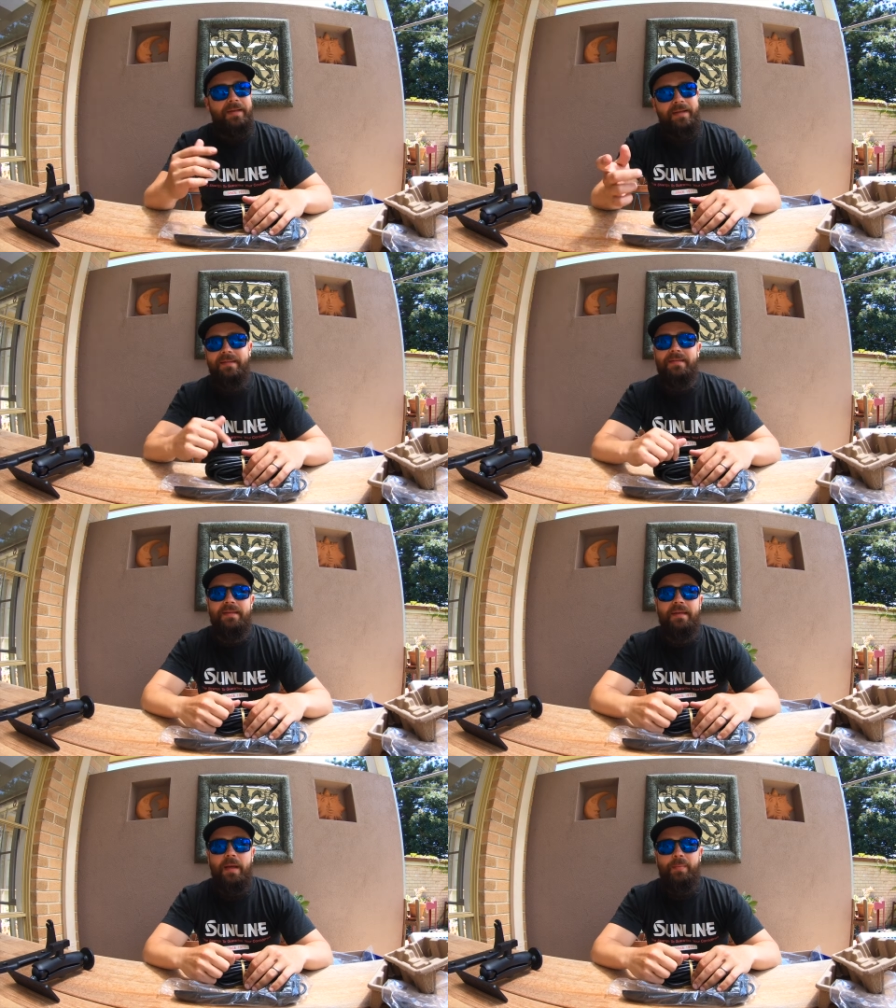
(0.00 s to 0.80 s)
get this
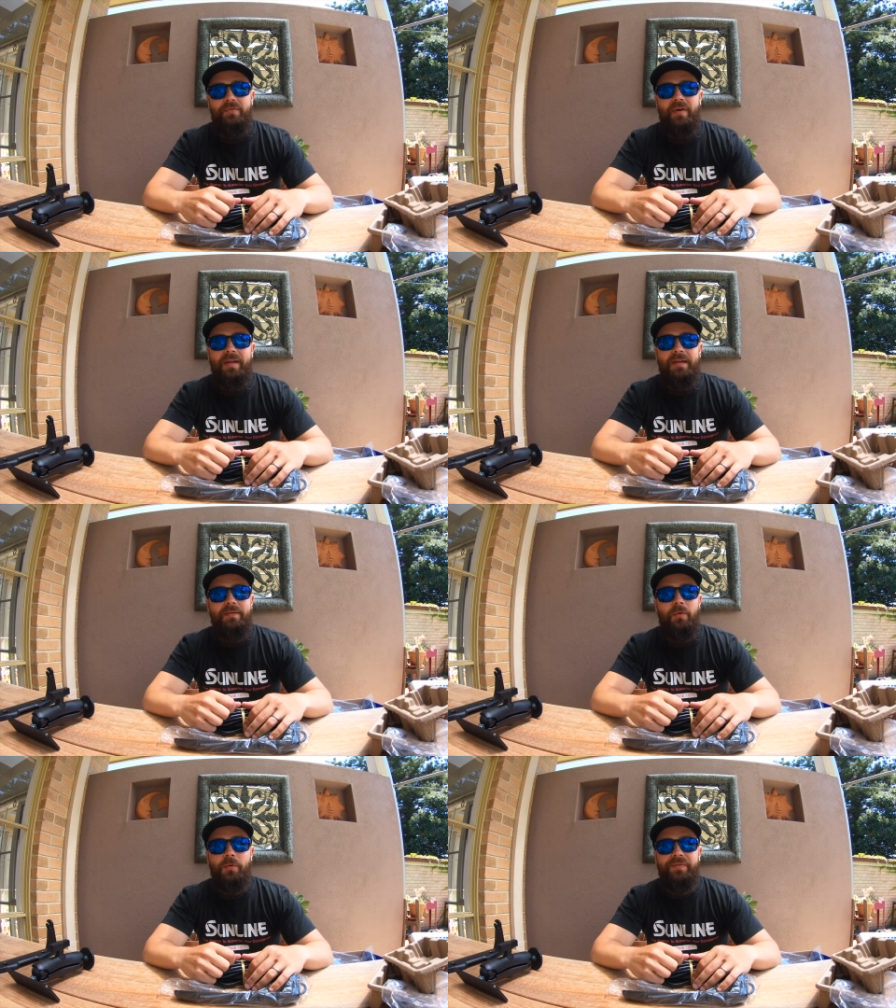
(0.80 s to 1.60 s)
thing up and running
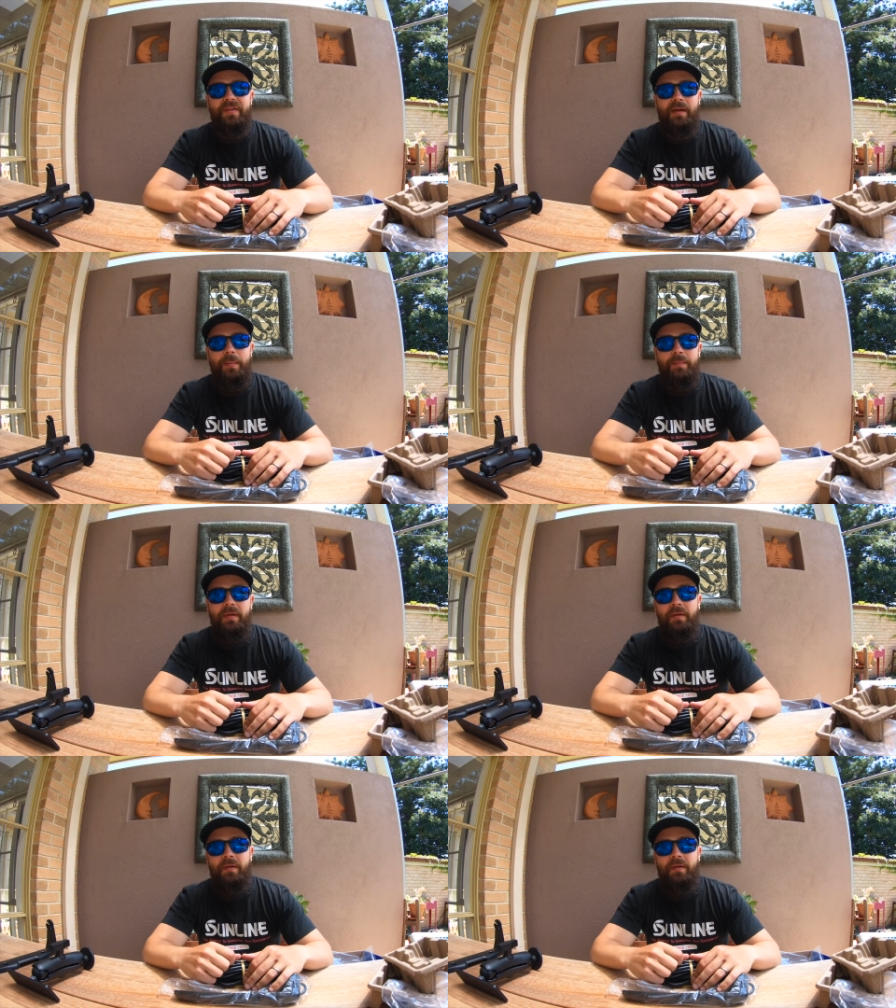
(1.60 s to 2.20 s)
and all set up.